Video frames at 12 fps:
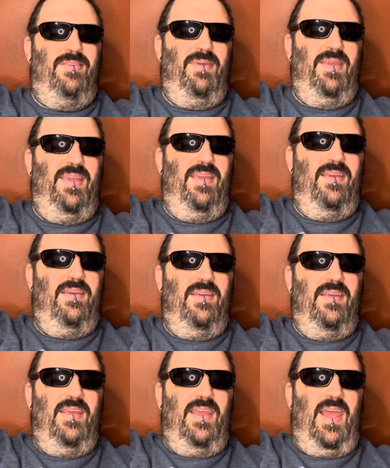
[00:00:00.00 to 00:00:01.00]
to be,
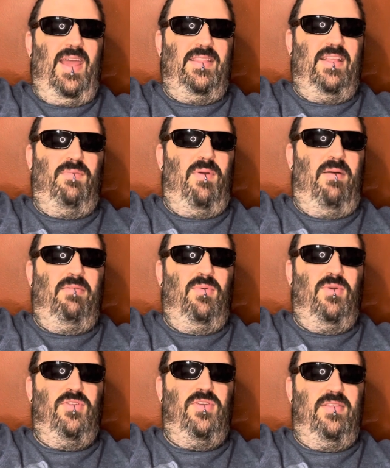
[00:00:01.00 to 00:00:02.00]
and that's probably
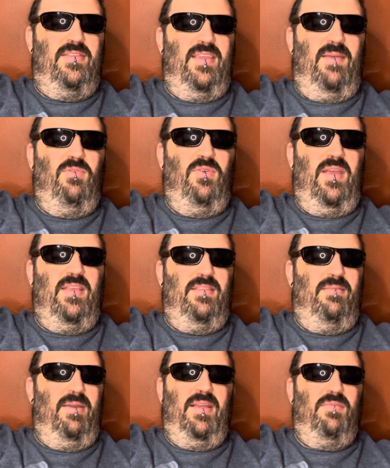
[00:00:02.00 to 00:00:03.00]
where Gene Samuel has
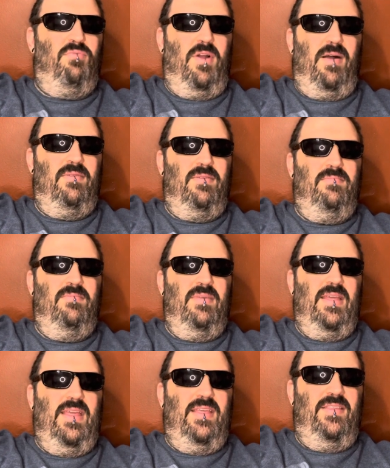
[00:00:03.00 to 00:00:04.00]
the biggest problem,
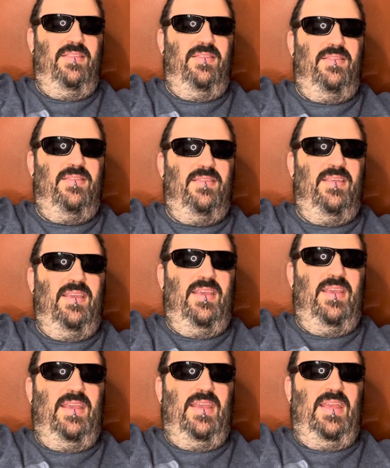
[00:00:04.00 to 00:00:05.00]
is
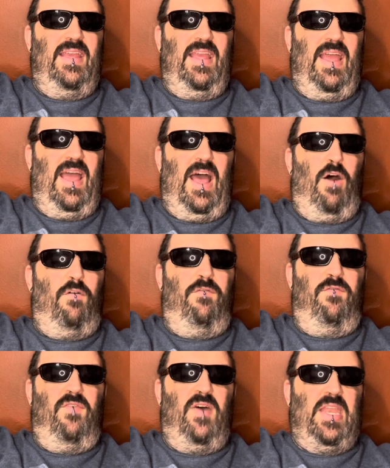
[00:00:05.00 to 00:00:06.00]
how
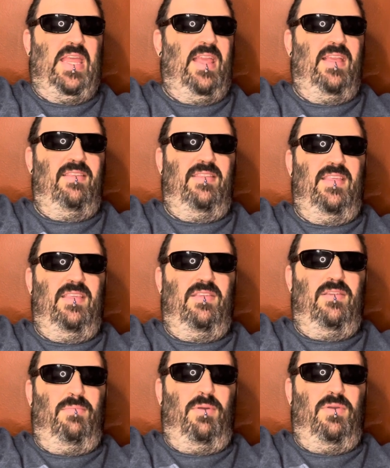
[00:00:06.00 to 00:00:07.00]
funny is this
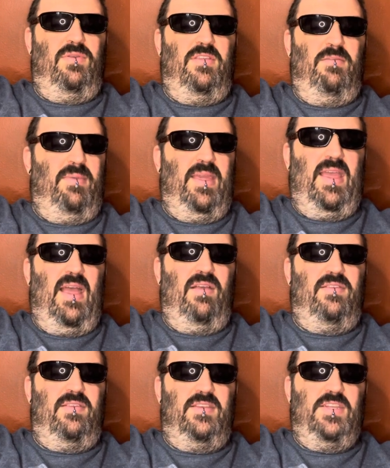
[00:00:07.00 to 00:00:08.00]
supposed to be? How
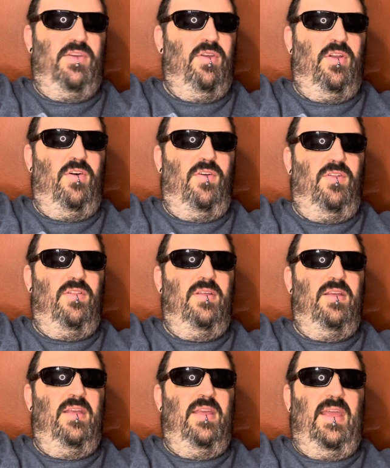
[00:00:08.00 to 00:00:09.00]
satirical?
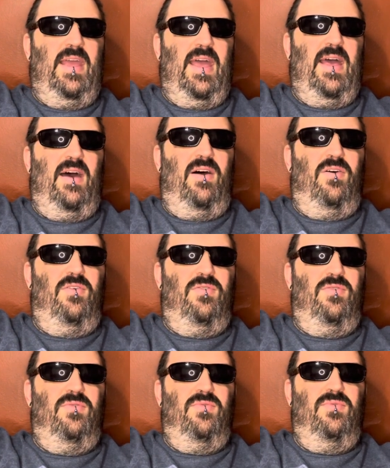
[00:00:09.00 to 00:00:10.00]

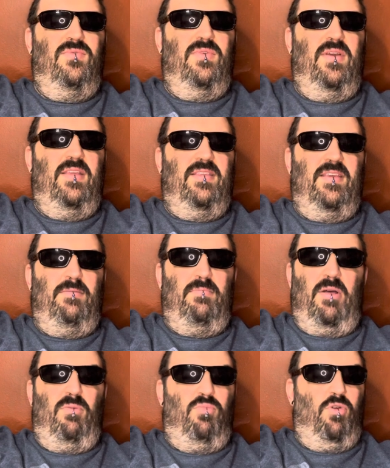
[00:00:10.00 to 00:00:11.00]
How is it
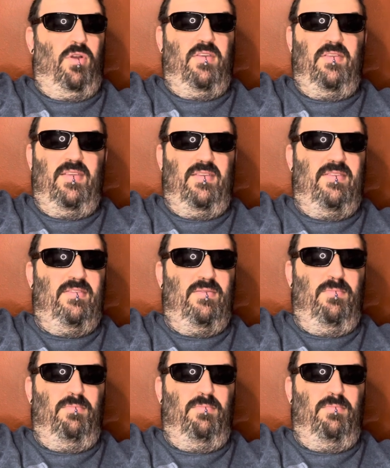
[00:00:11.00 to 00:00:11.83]
Mel Brooks-ish